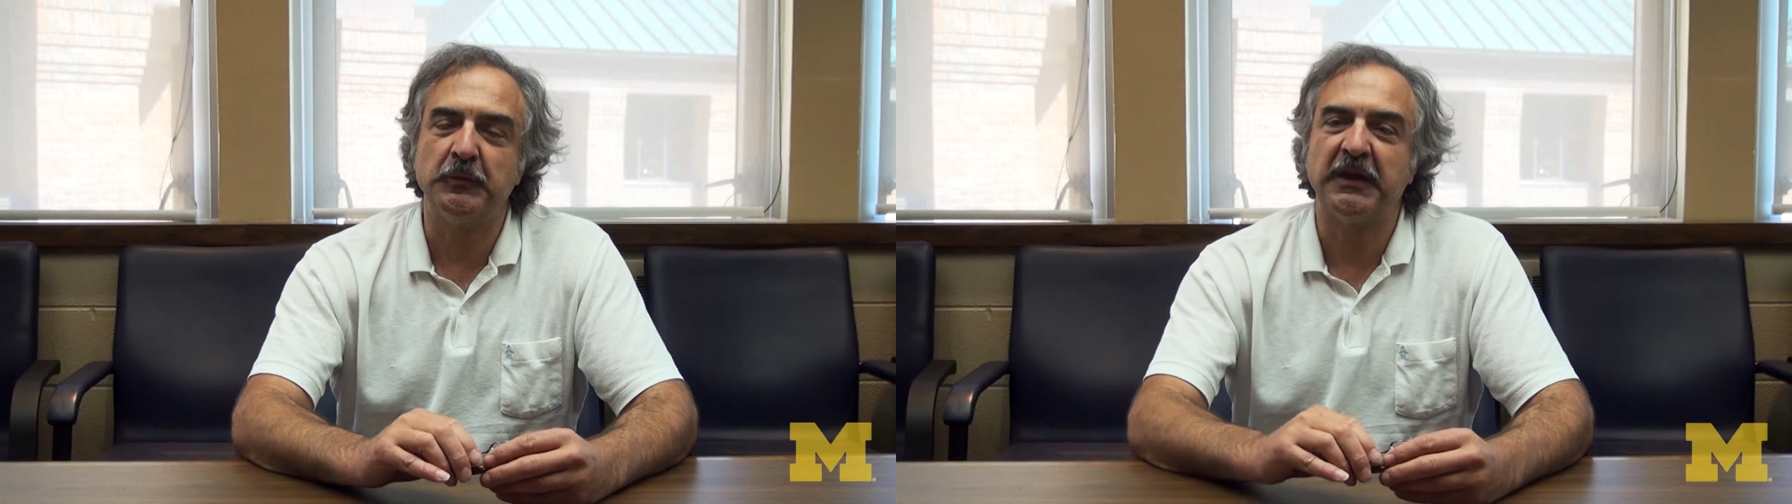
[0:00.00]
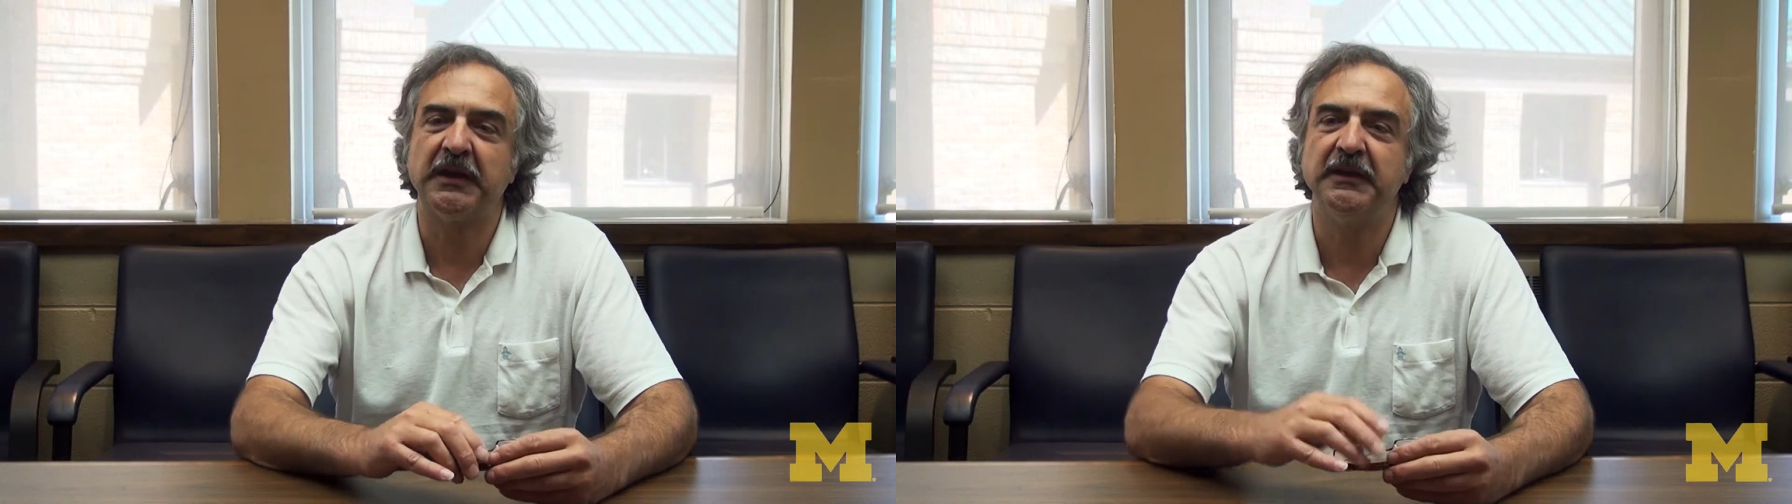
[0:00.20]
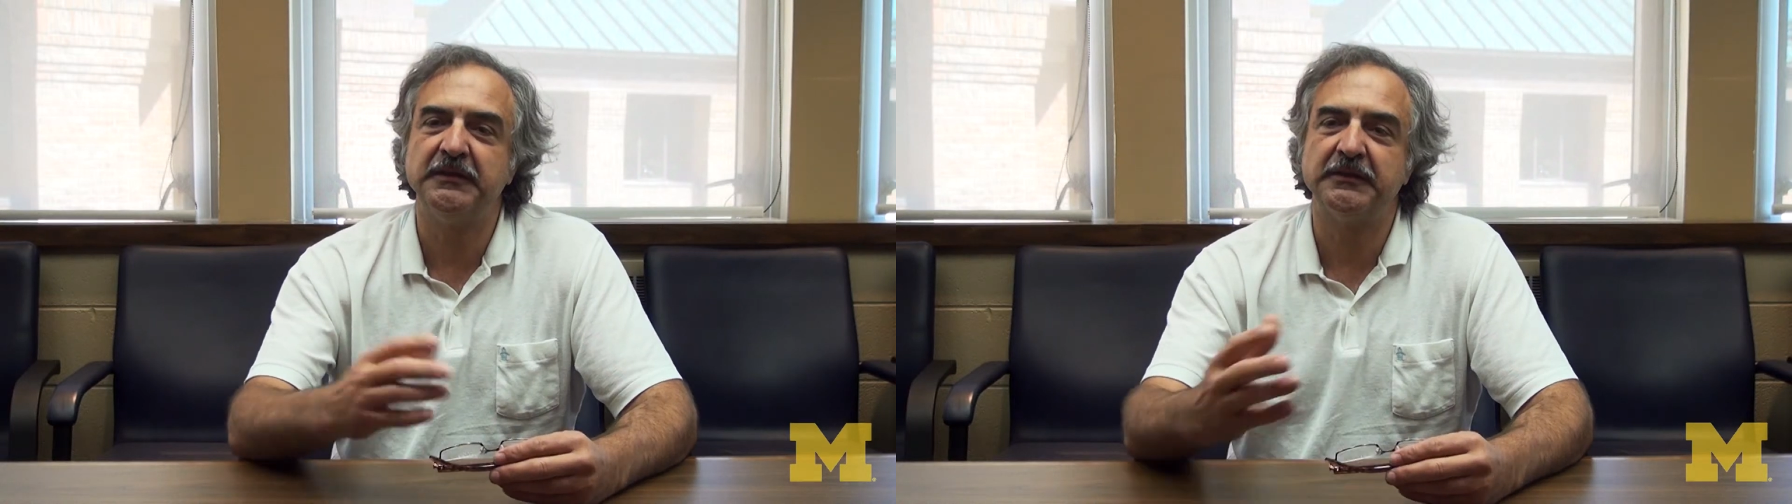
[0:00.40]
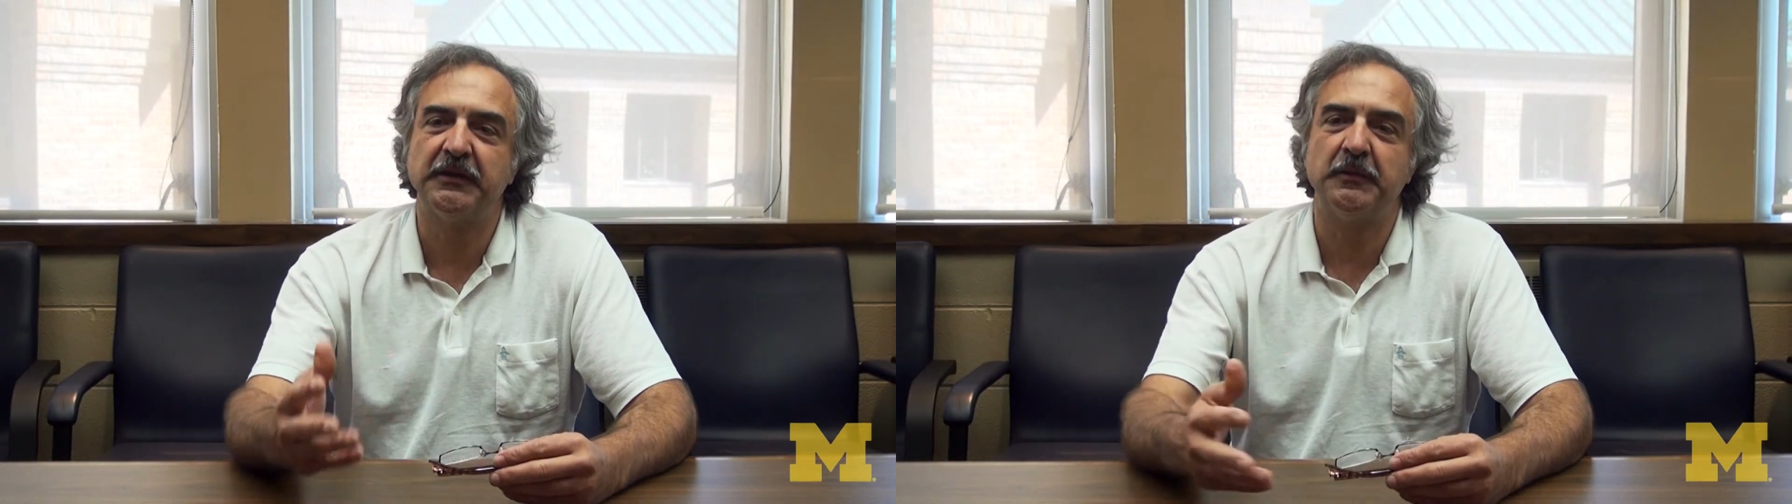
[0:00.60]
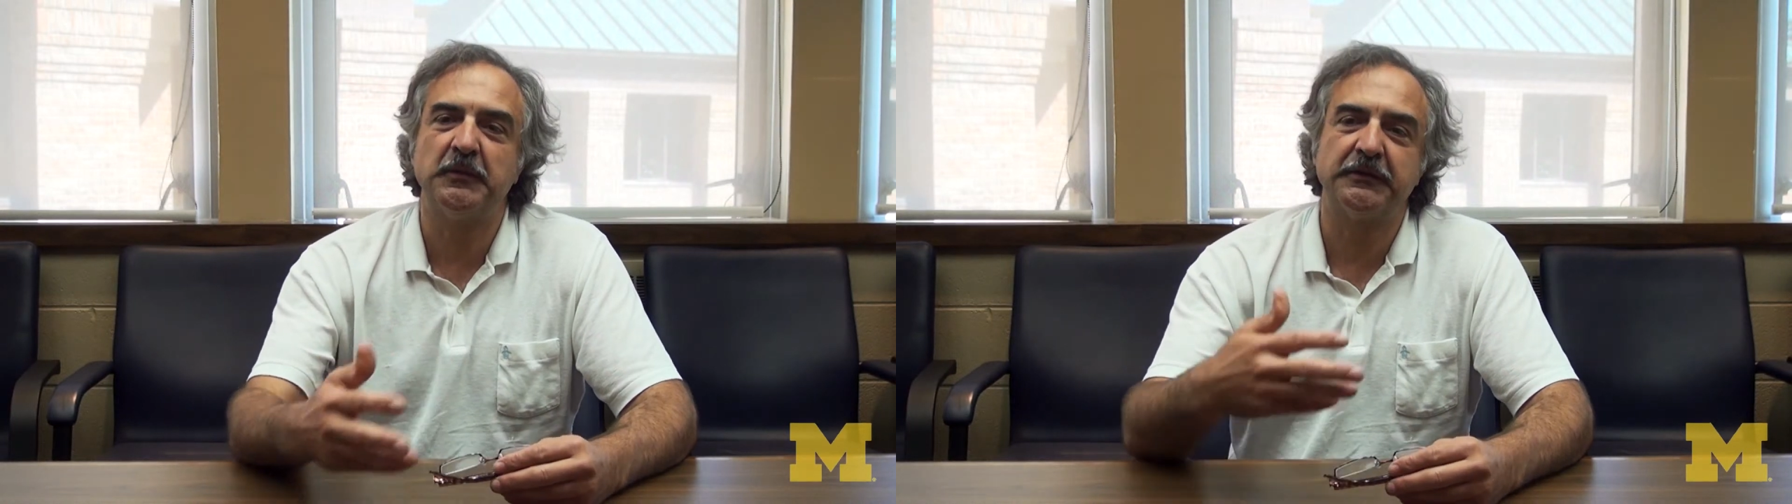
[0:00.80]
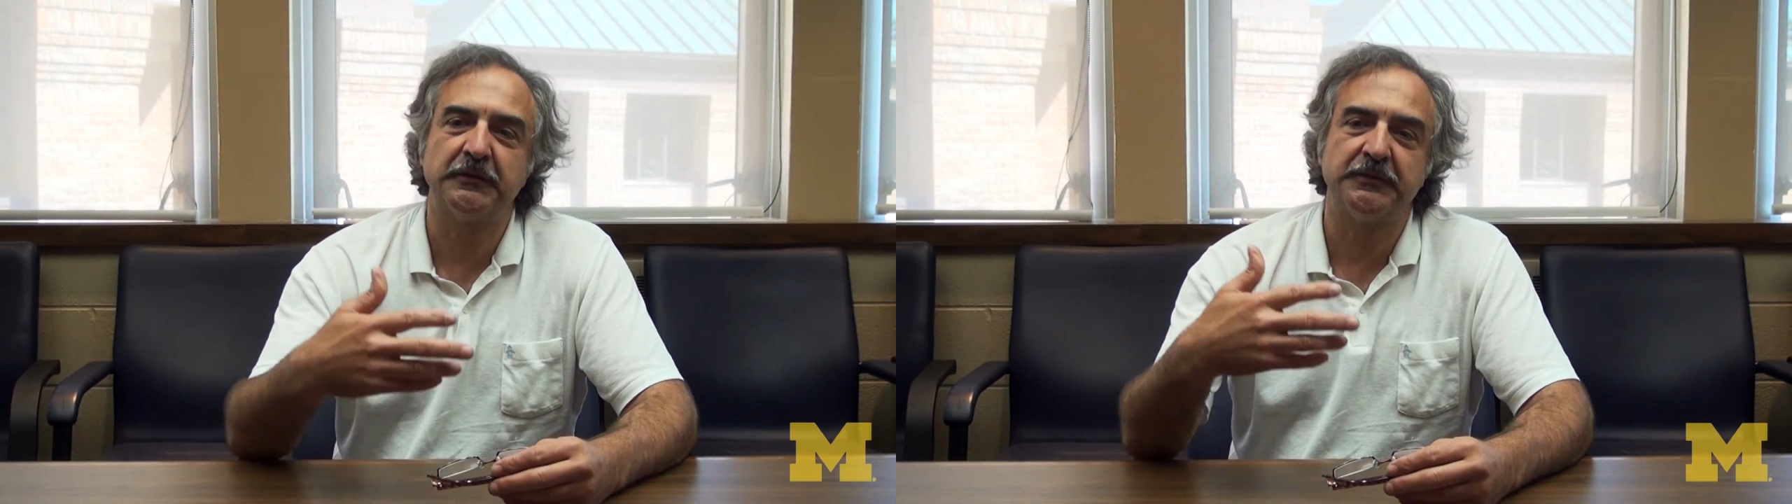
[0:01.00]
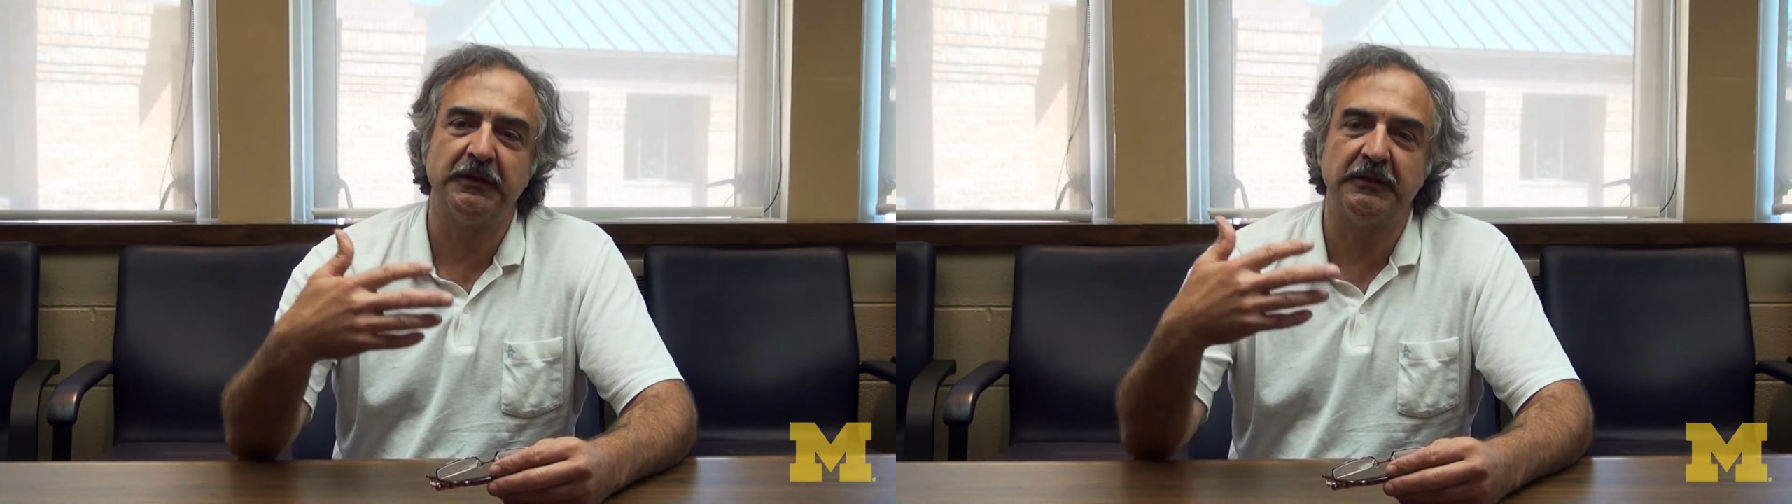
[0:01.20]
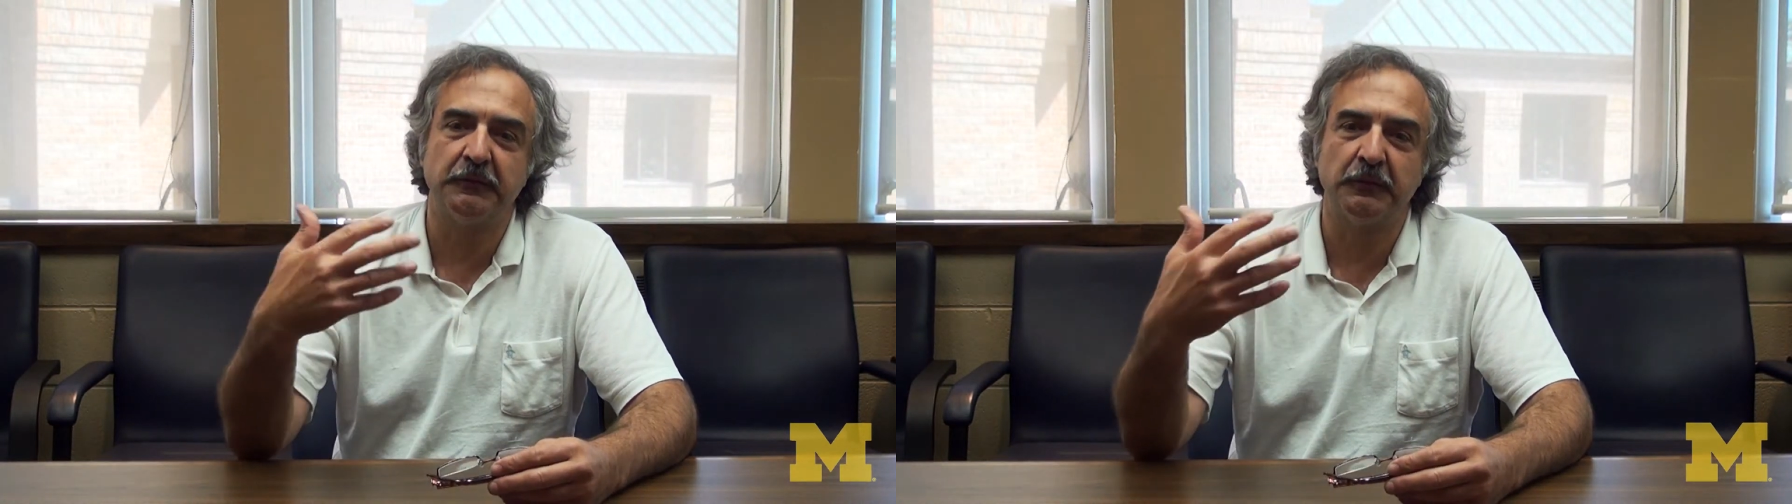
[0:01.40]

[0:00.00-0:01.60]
mechanism associated